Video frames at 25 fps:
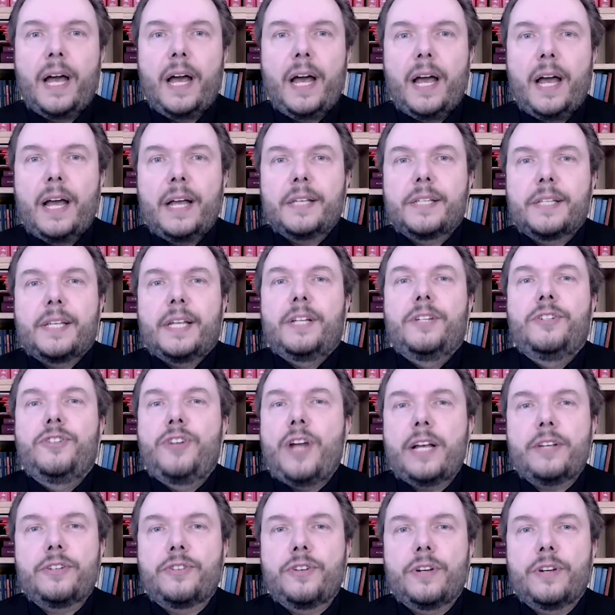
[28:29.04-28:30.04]
a
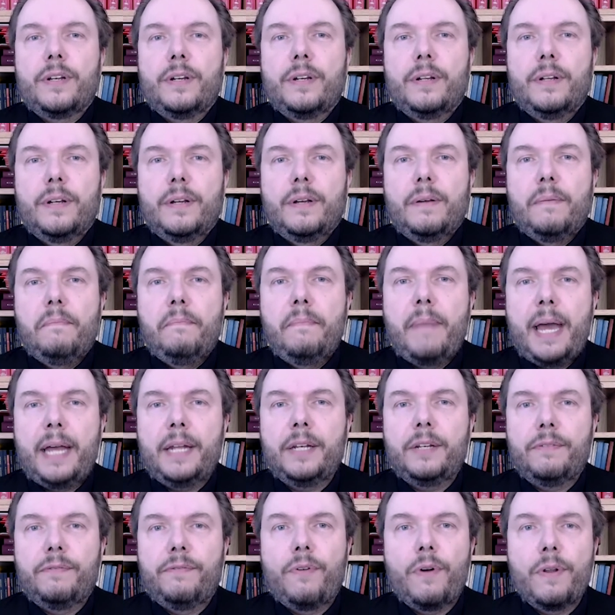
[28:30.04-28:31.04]
suggestion
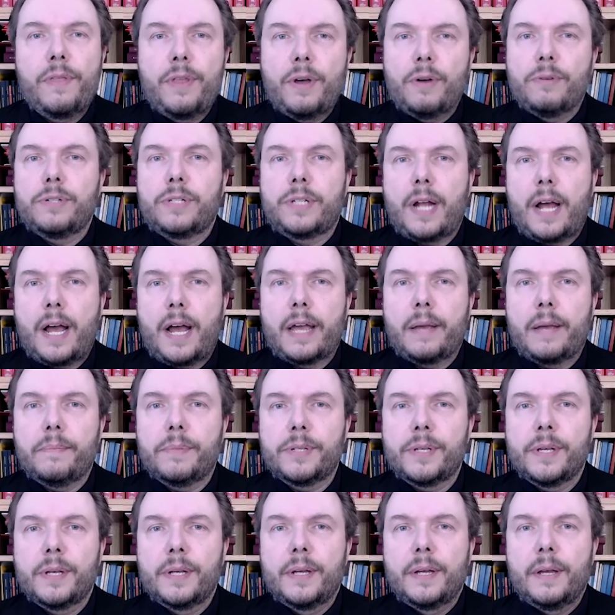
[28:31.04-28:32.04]
meant for those
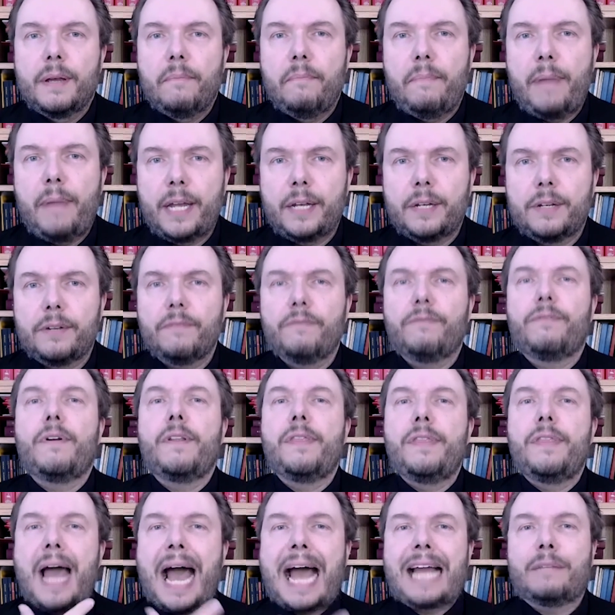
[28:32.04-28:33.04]
times, meant for
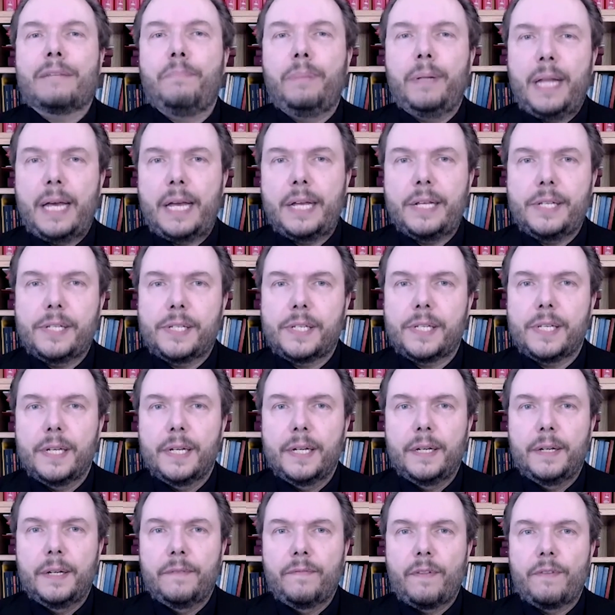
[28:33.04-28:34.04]
that place,
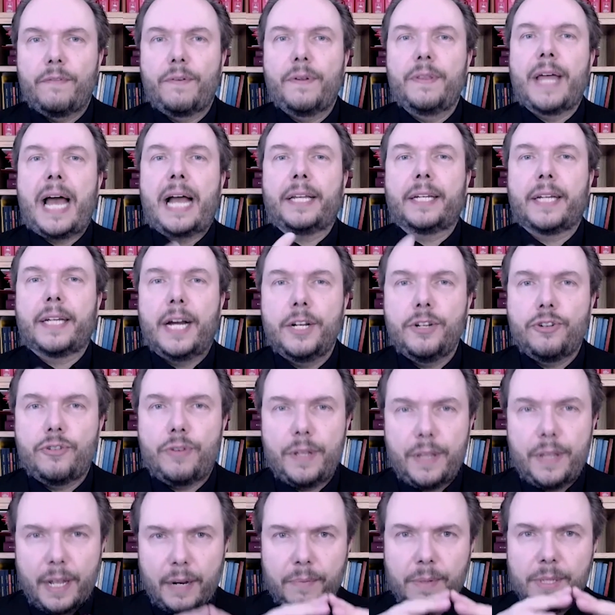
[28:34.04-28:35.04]
for that country
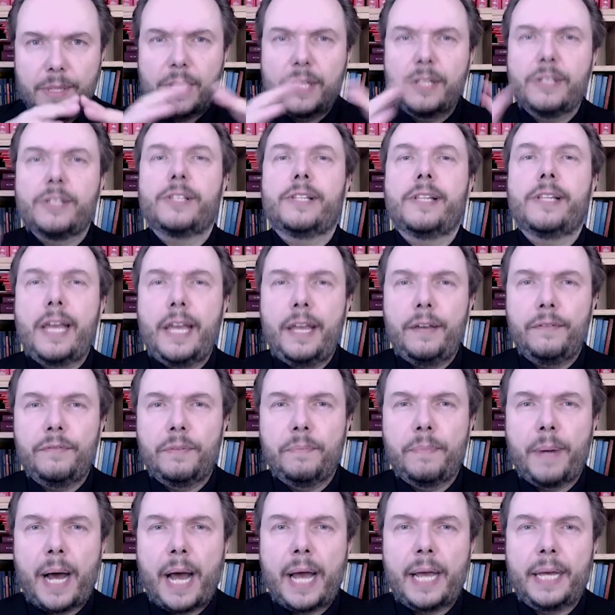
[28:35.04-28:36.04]
that was
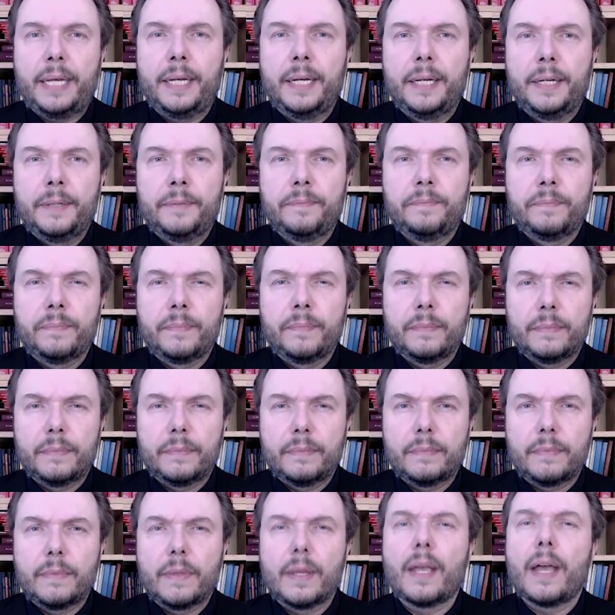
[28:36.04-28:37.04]
enslaved by
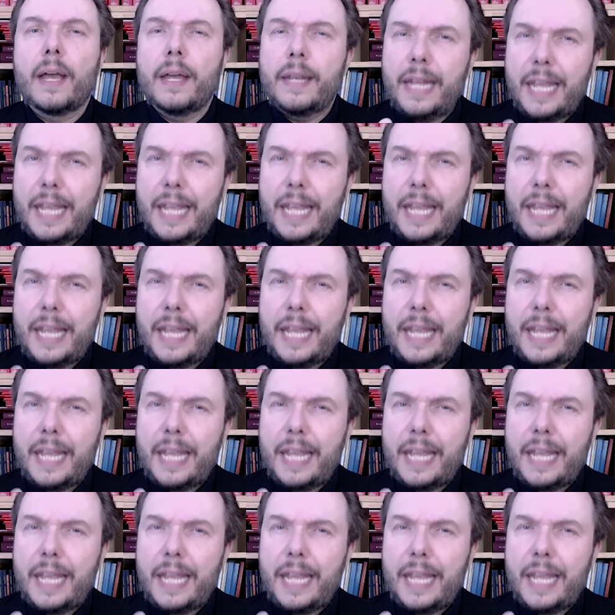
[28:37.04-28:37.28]
an